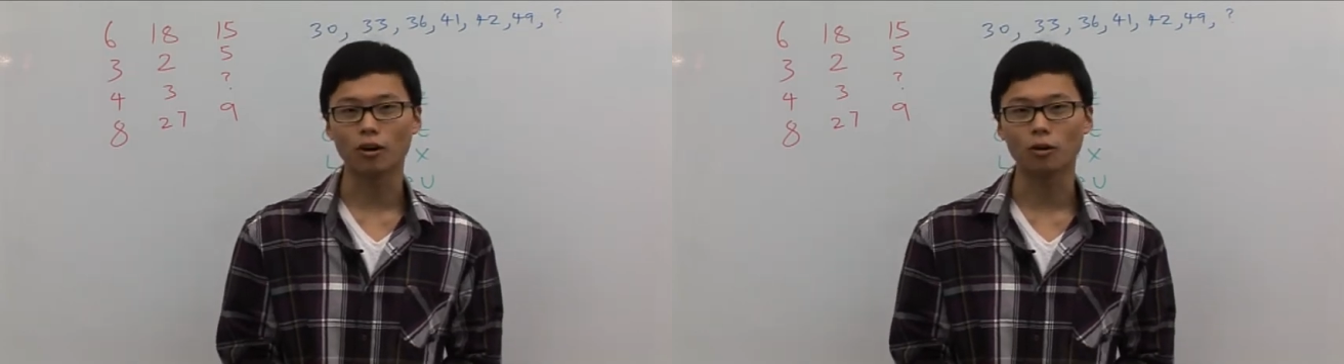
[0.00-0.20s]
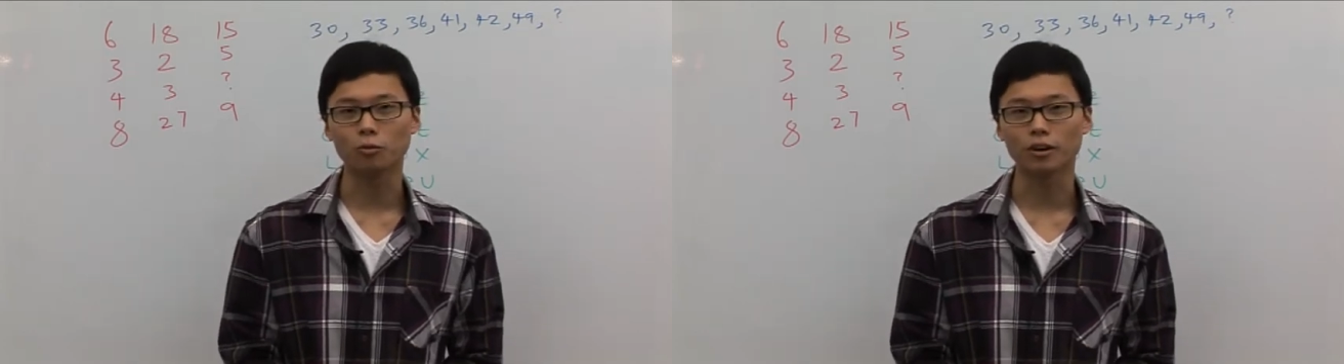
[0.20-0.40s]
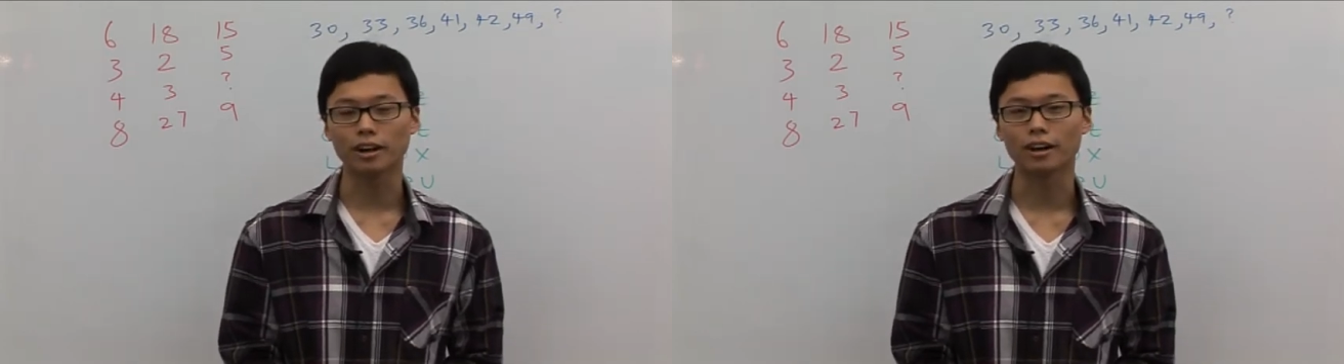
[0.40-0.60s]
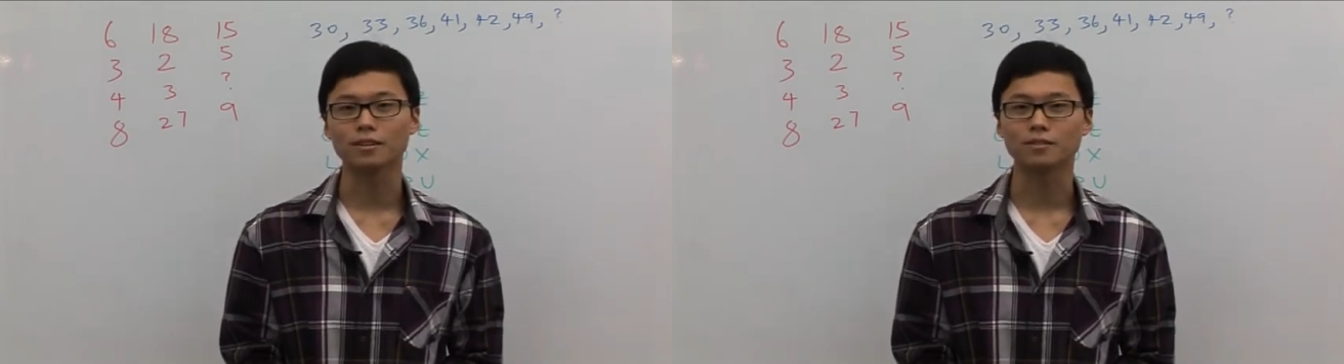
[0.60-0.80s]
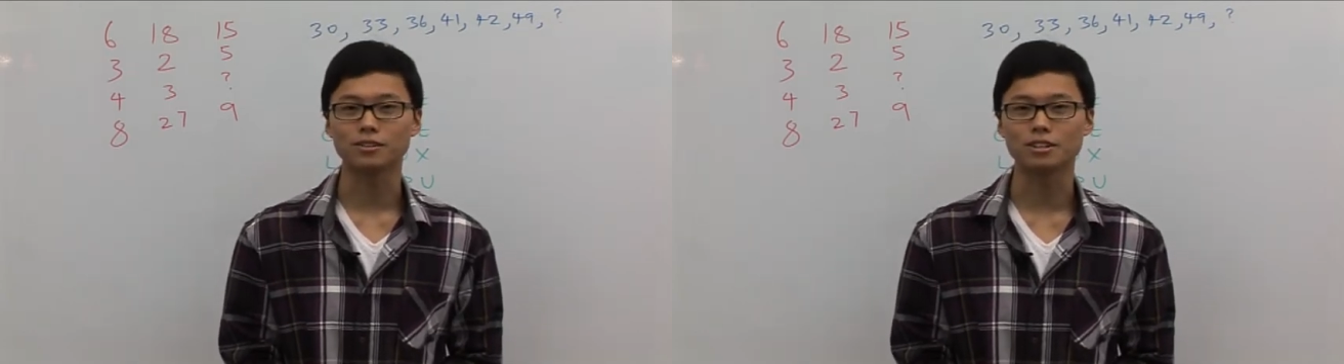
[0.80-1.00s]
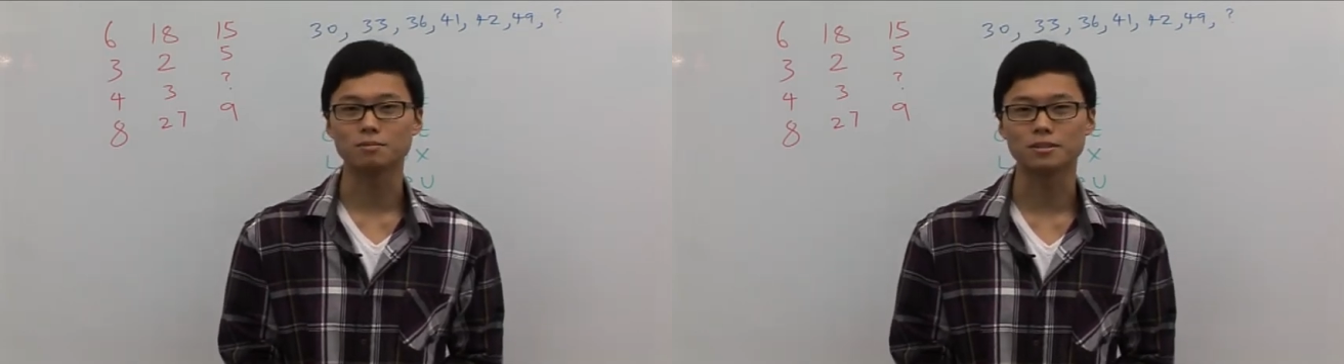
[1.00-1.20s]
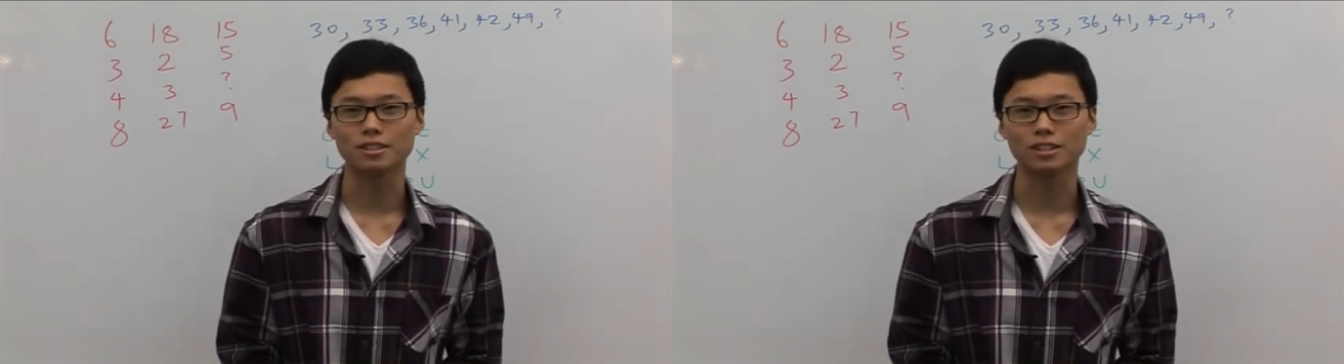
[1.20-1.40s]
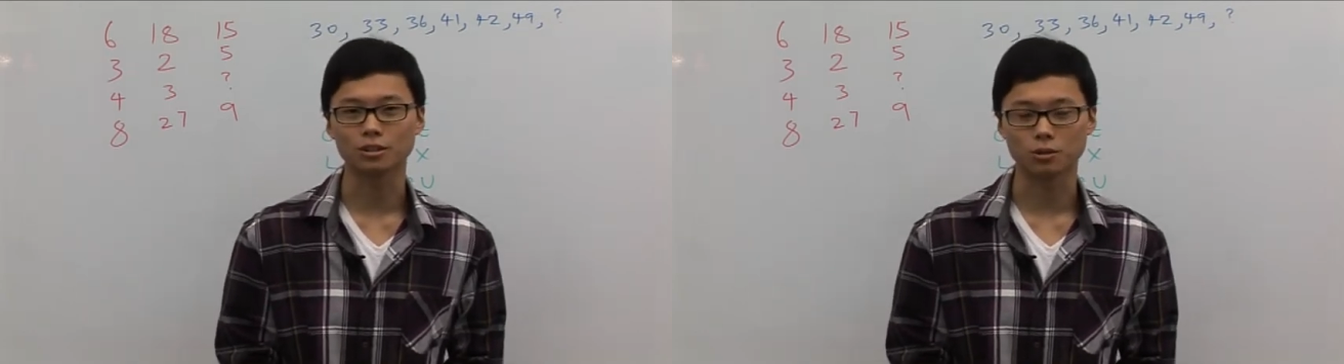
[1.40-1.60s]
odd one out for this
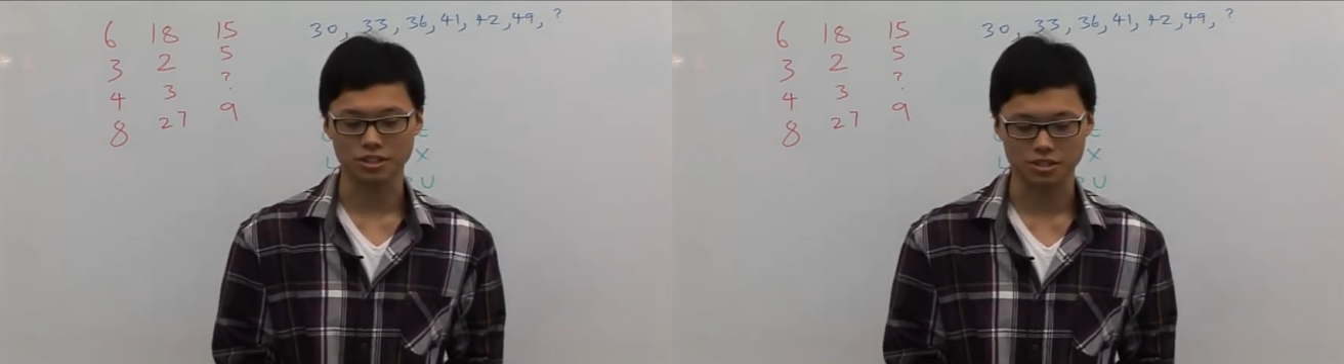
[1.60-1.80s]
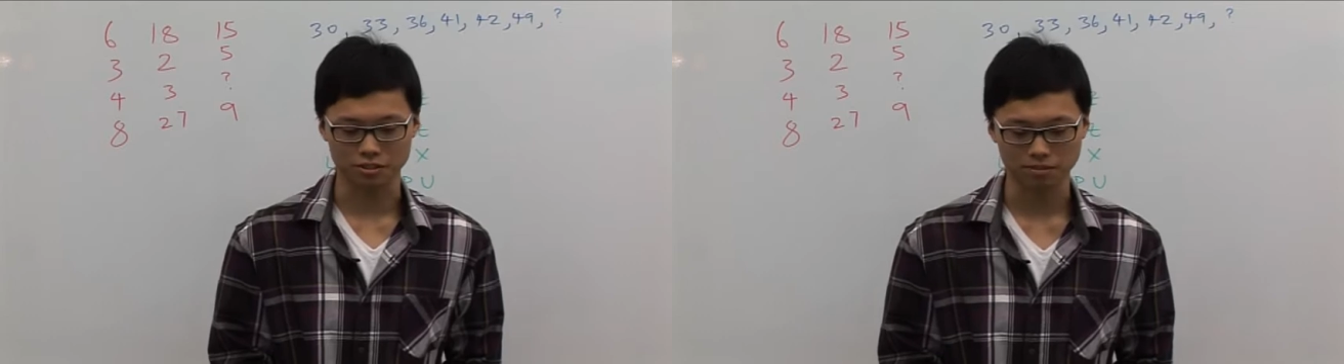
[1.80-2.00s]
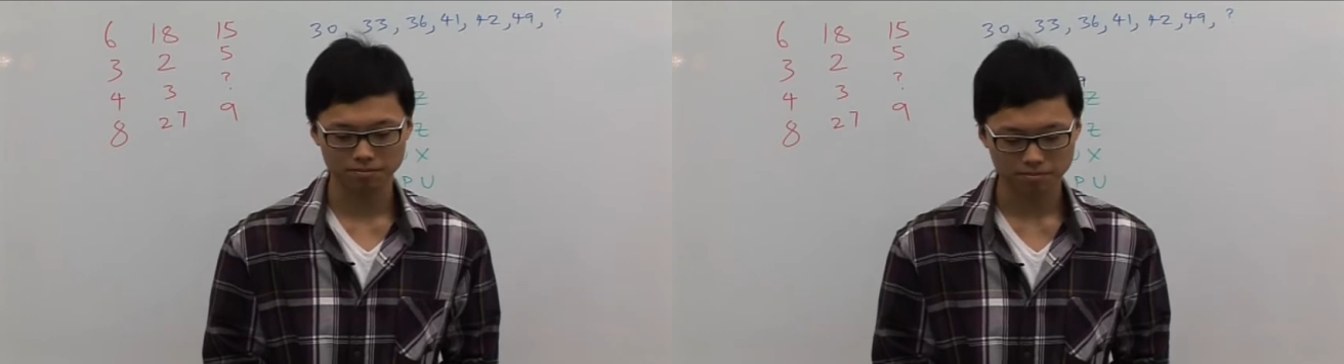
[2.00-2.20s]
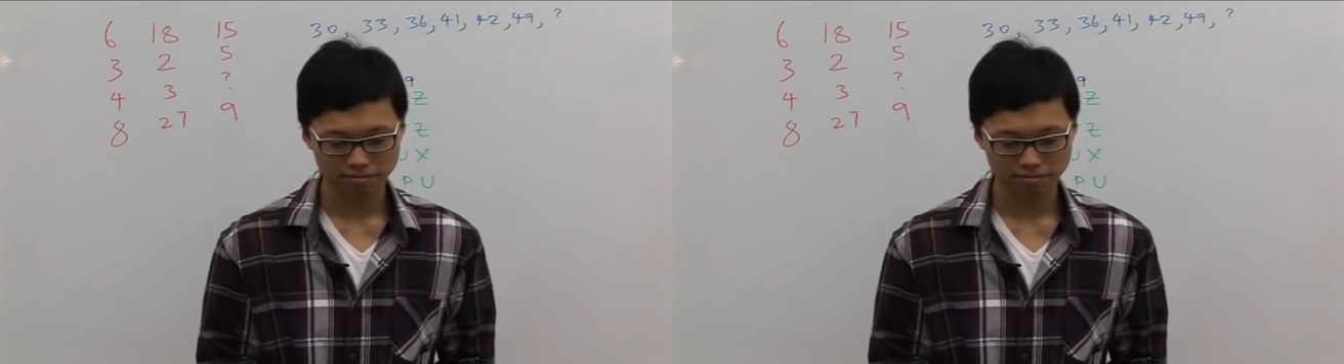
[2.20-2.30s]
particular question.